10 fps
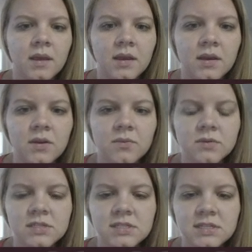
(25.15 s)
and you
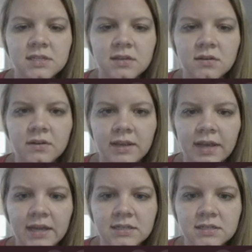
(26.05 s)
will still
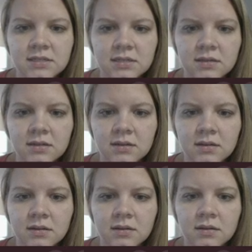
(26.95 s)
get
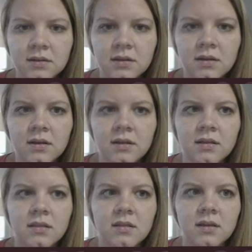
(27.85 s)

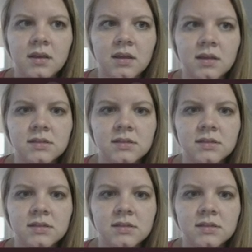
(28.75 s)
the